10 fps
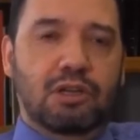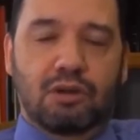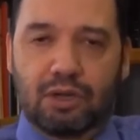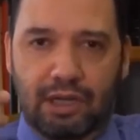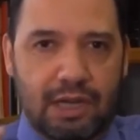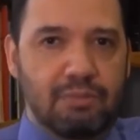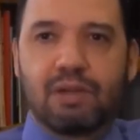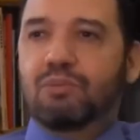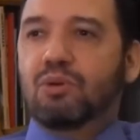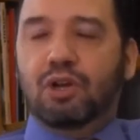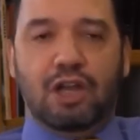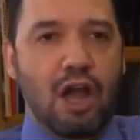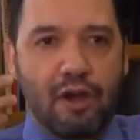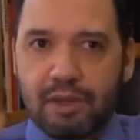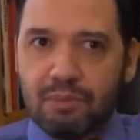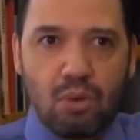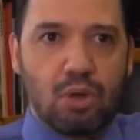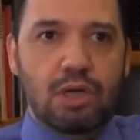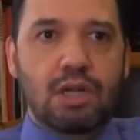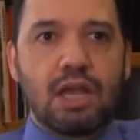or a library board, or a county
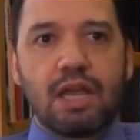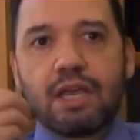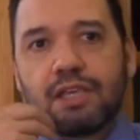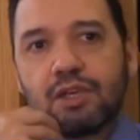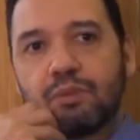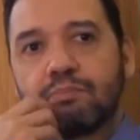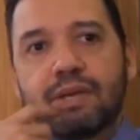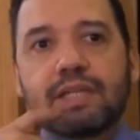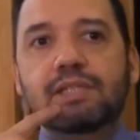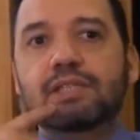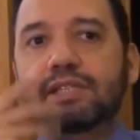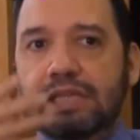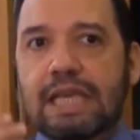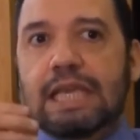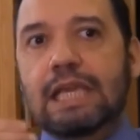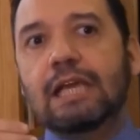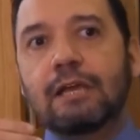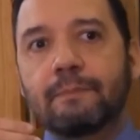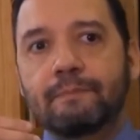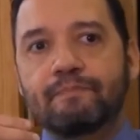board, you miss
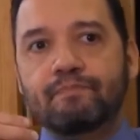seeing